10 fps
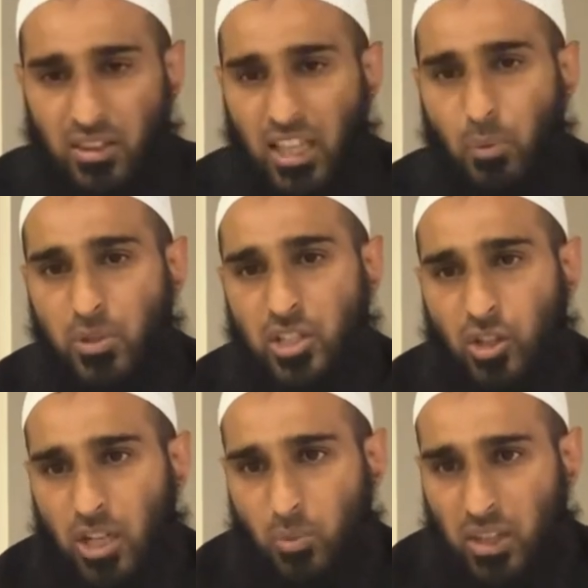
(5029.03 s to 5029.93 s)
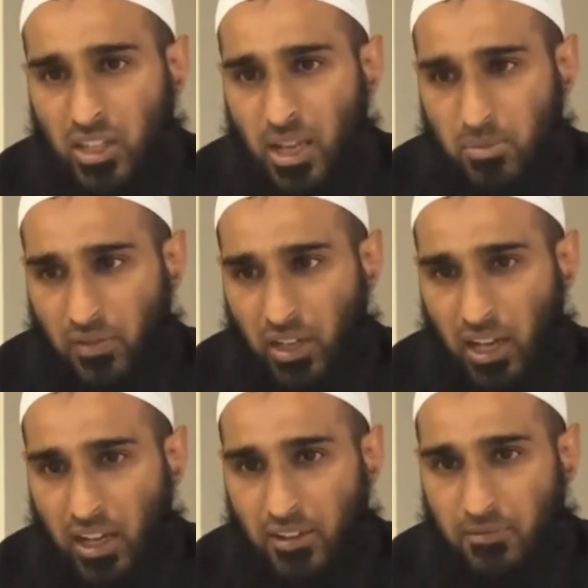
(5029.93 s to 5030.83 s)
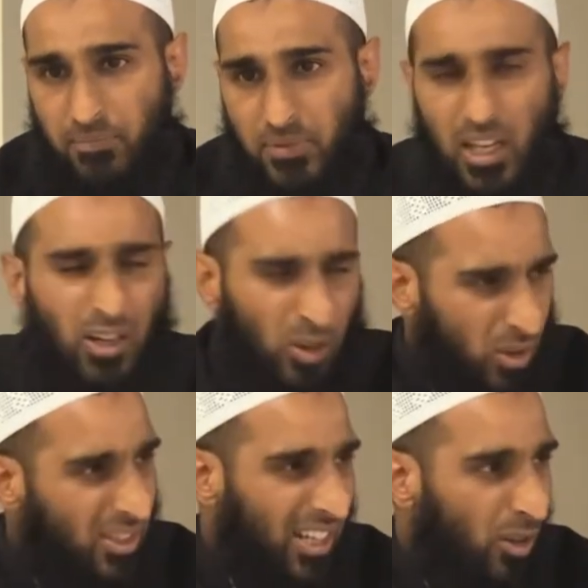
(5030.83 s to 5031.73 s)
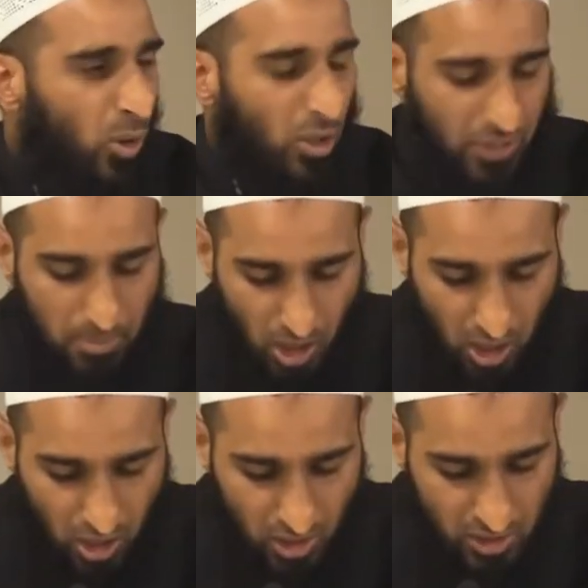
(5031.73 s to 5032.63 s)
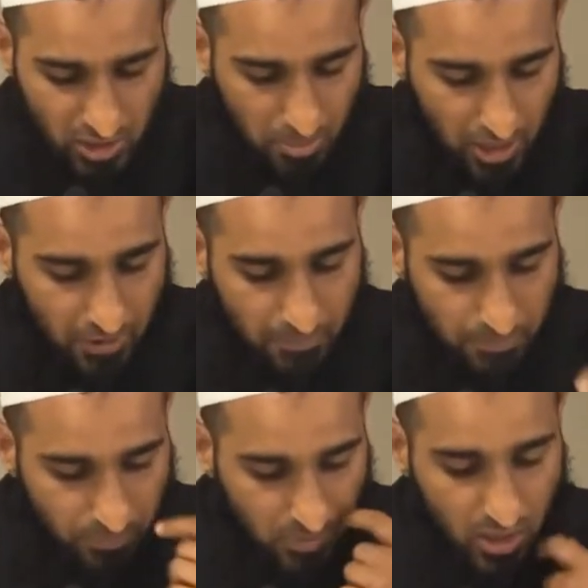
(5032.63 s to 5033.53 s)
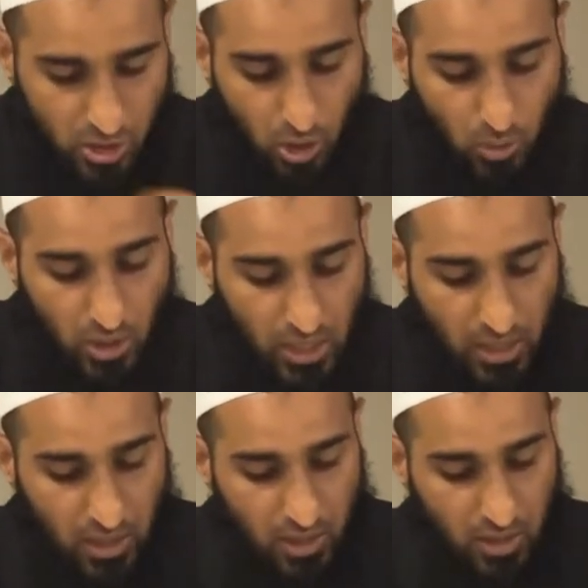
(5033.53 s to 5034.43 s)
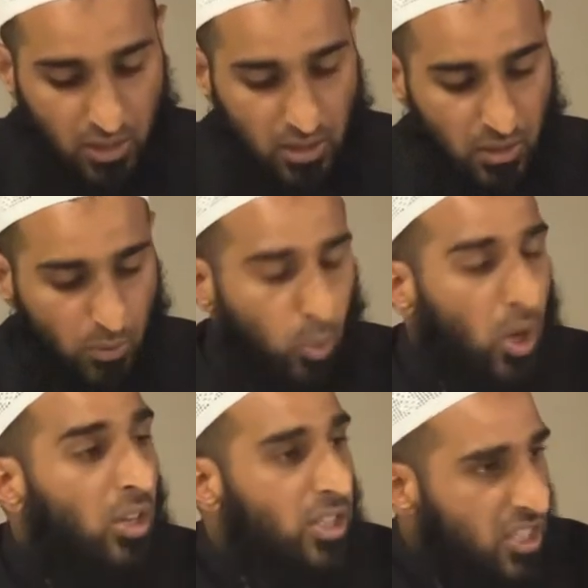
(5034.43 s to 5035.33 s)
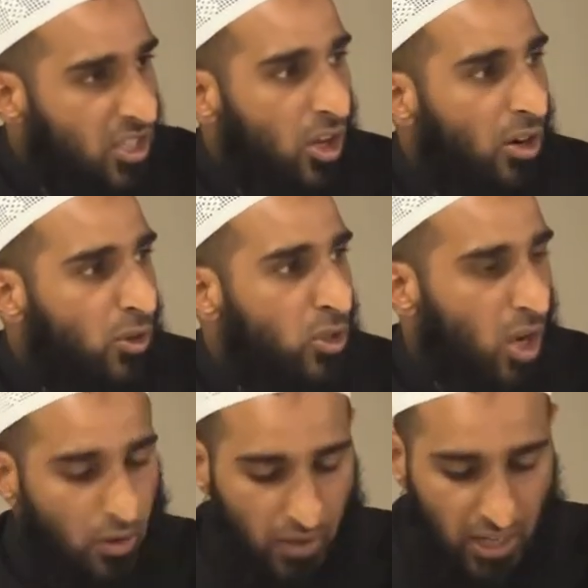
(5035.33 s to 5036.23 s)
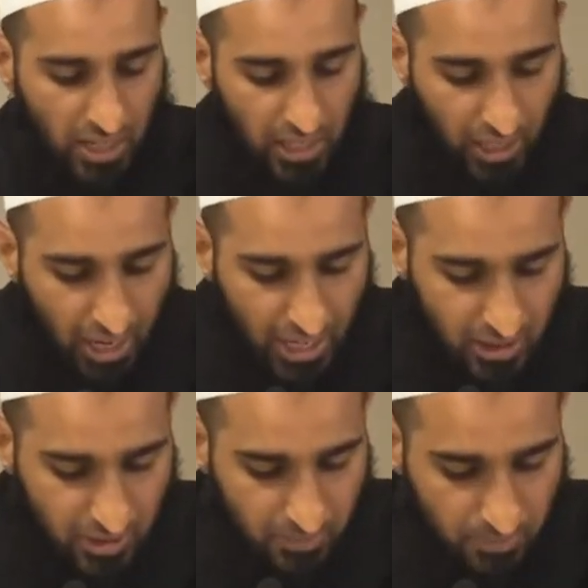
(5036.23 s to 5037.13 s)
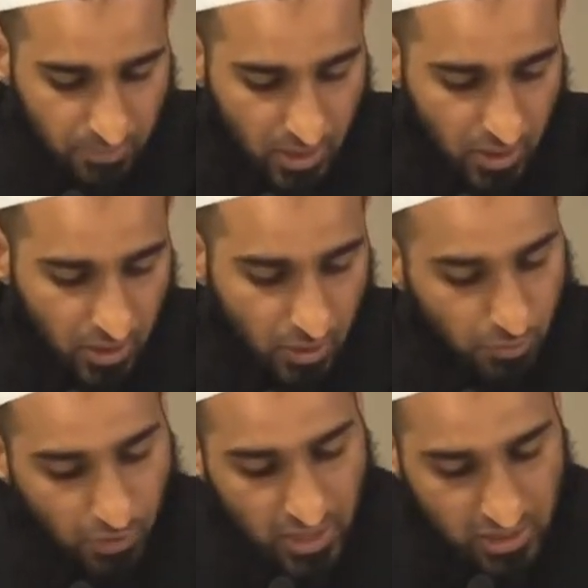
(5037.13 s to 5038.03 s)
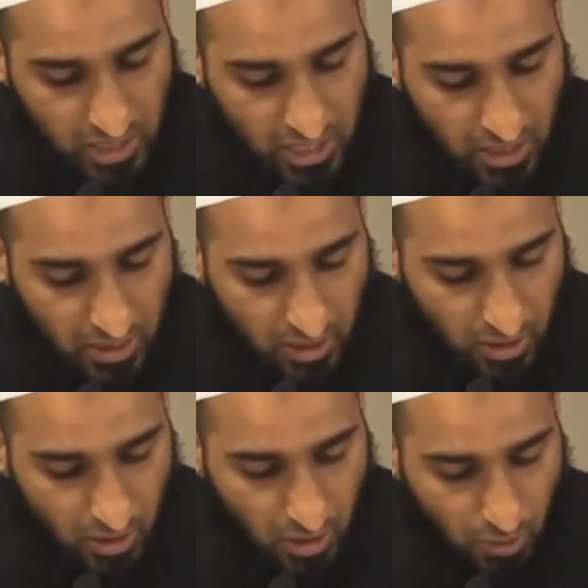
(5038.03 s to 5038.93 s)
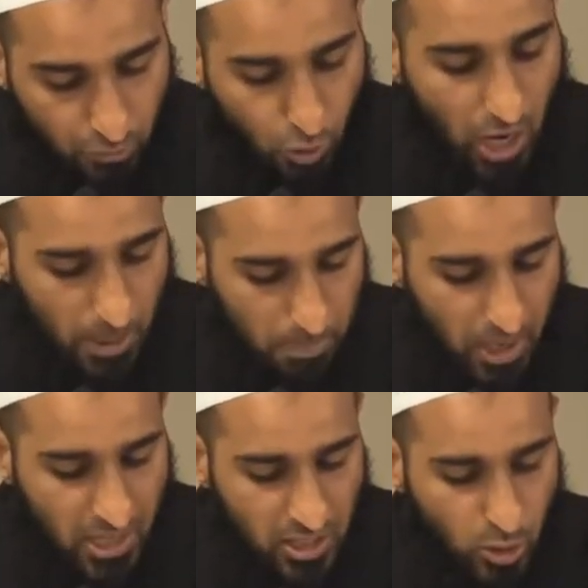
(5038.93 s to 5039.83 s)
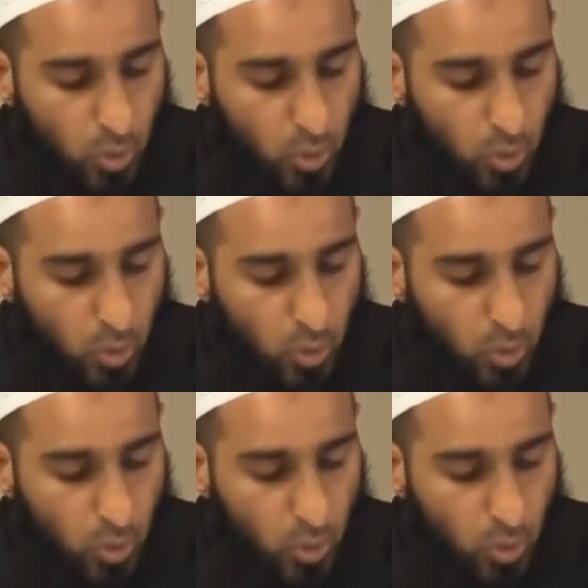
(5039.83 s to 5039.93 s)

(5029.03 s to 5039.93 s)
that which is contained with the names of Allah. And all of them are similar. So, what are the scenarios of al-ilhad? Firstly, for a person